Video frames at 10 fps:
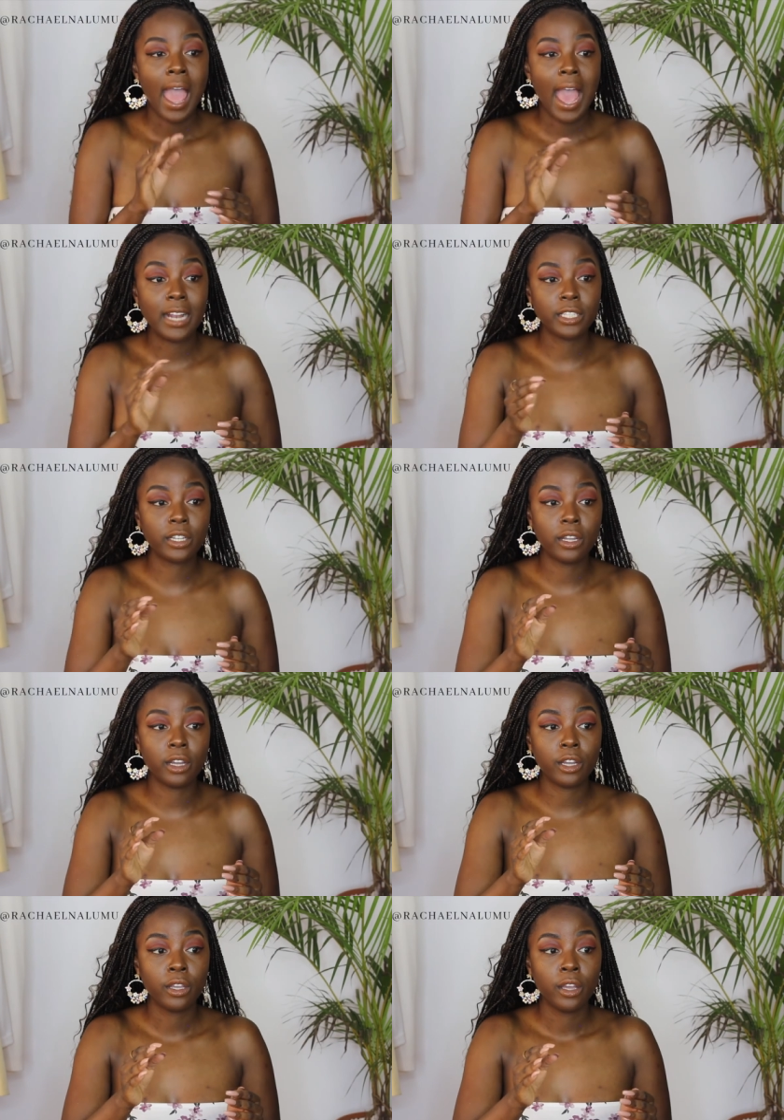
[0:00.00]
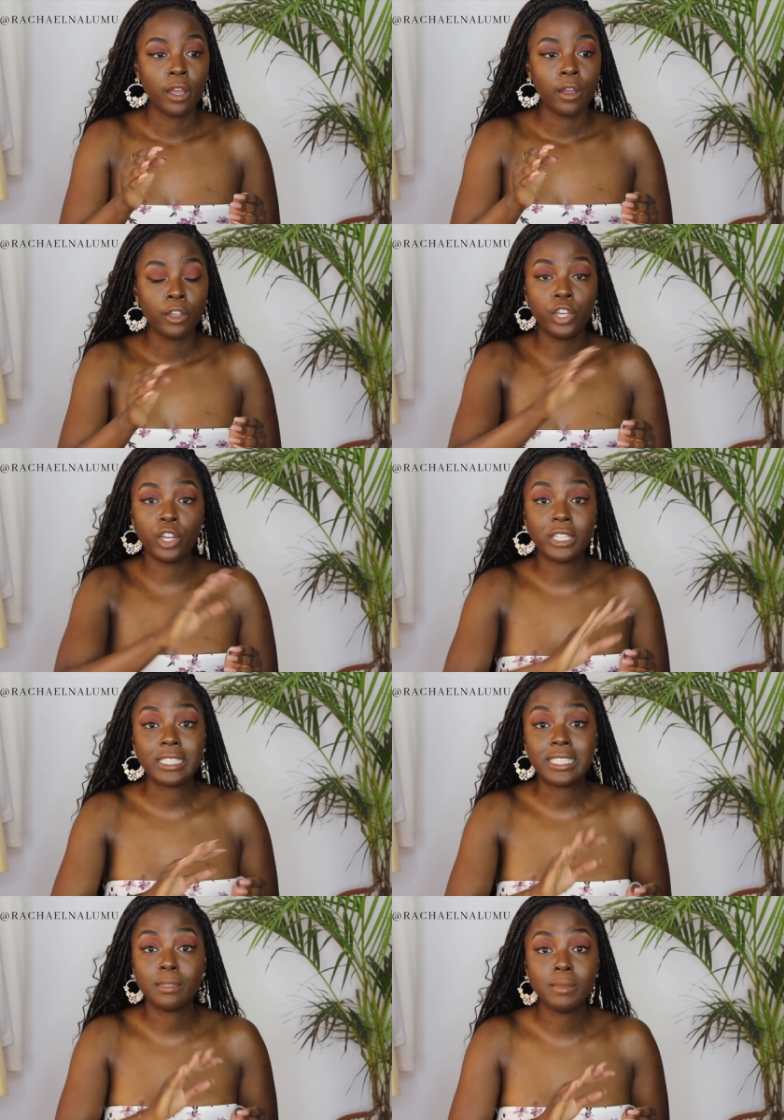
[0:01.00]
and it's gonna cure
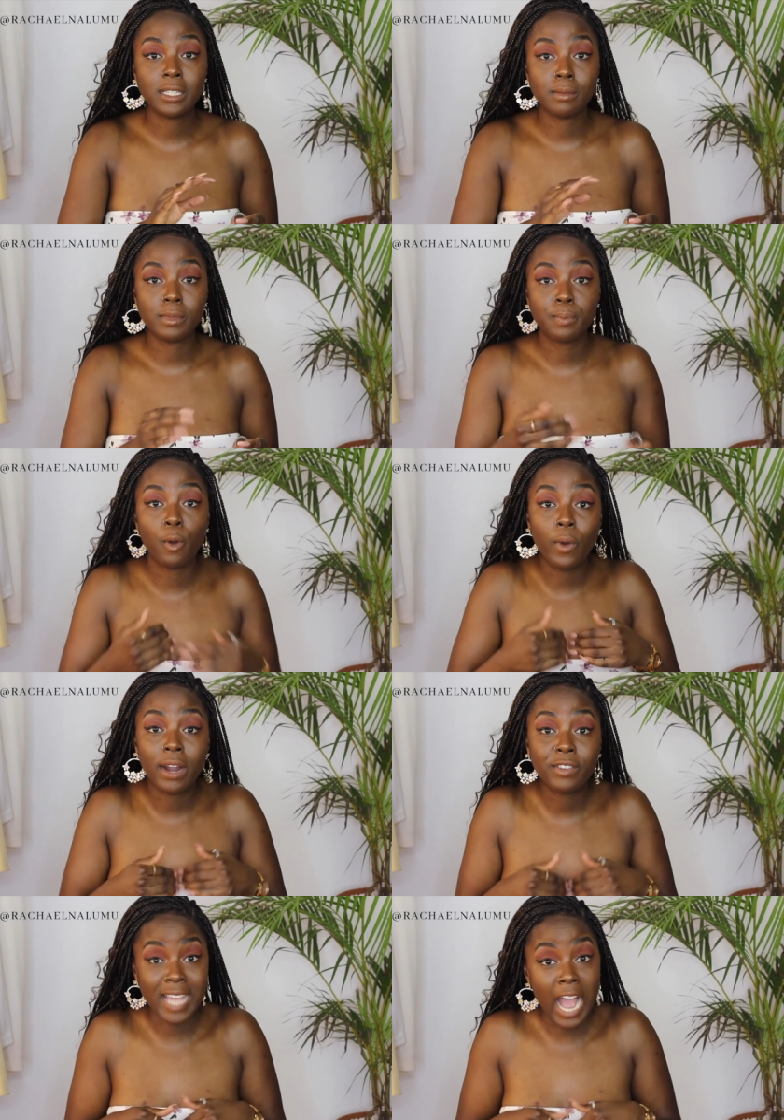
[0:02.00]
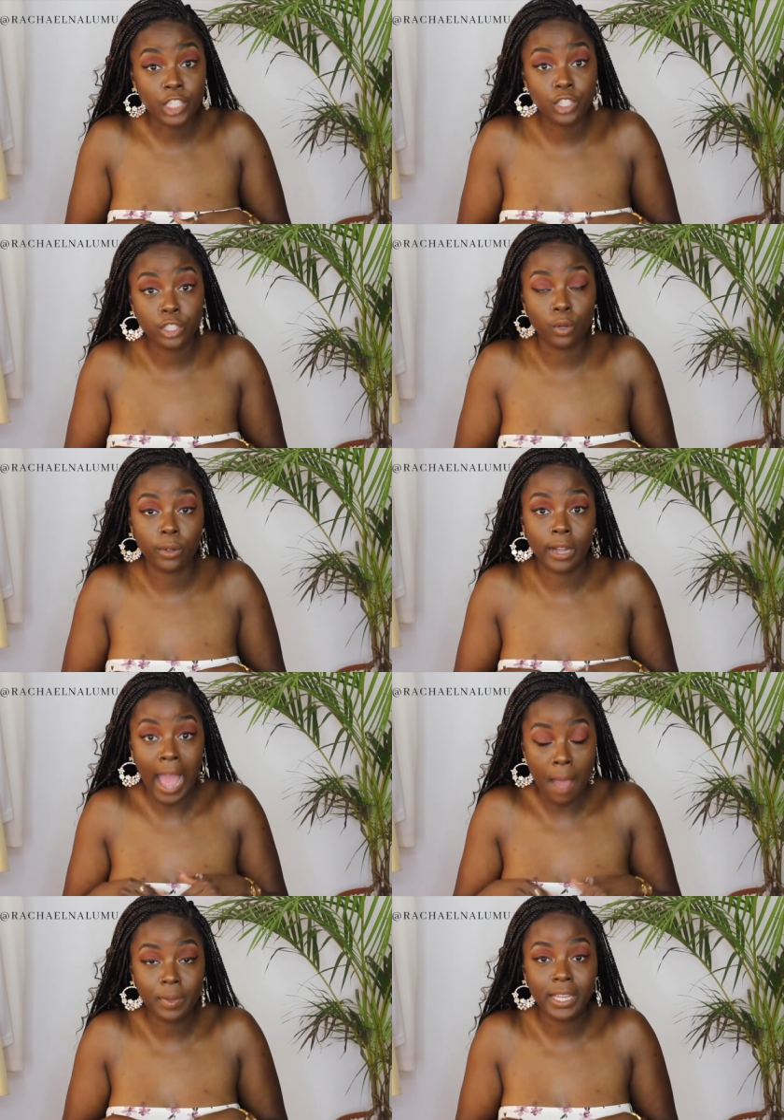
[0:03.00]
the symptoms, but whatever's actually going
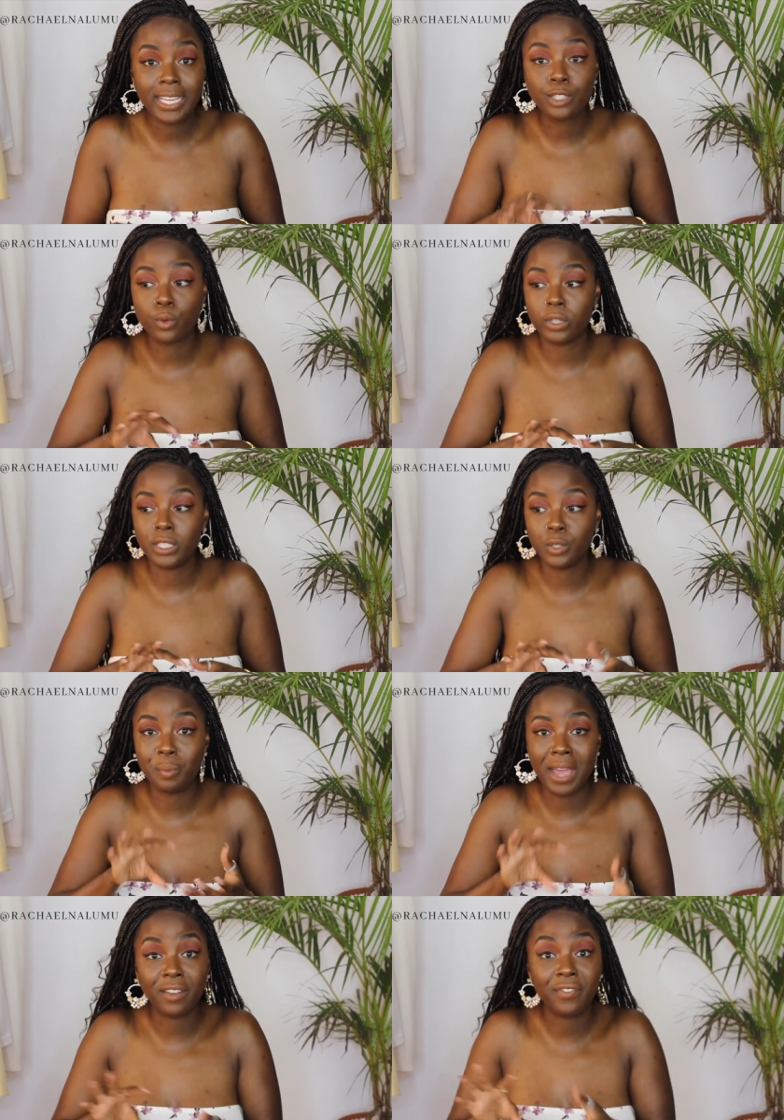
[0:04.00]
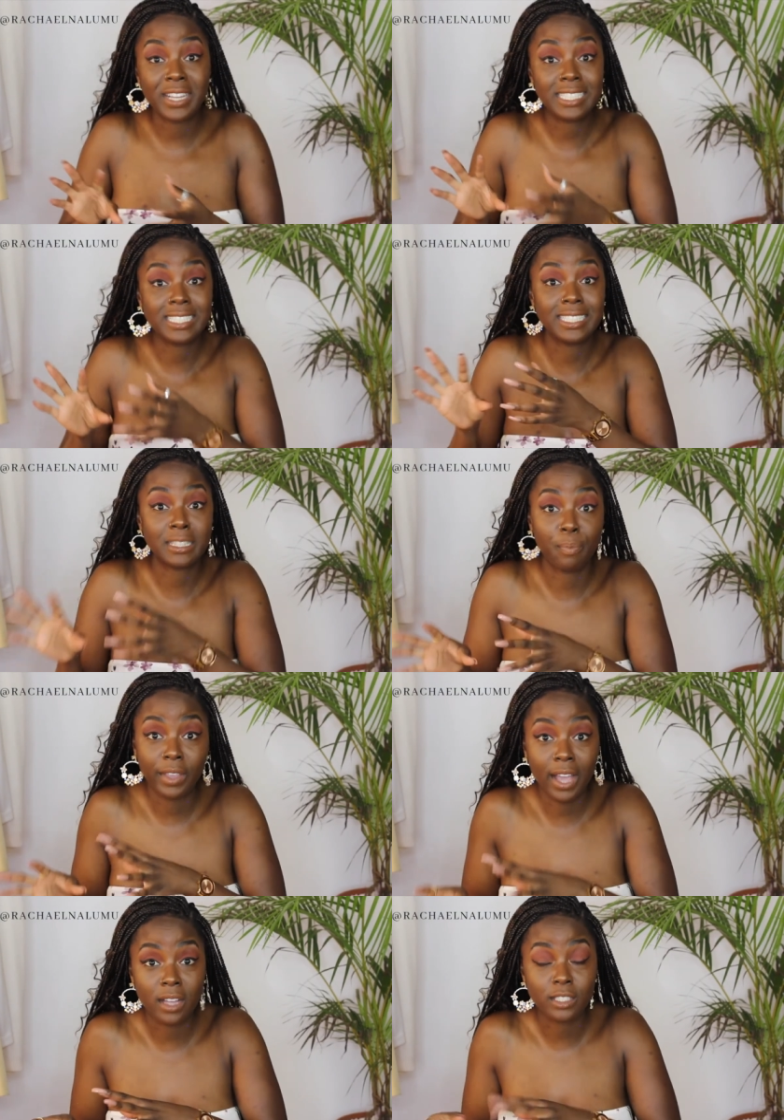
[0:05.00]
happening is going to manifest into
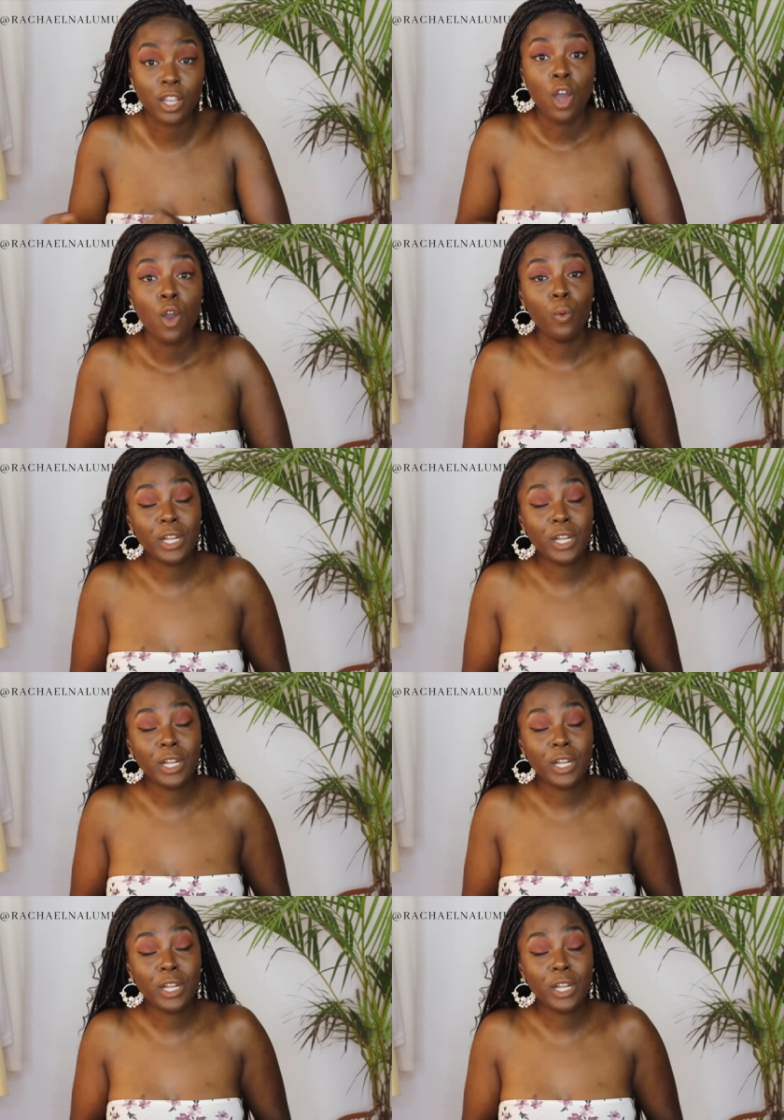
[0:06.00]
something else.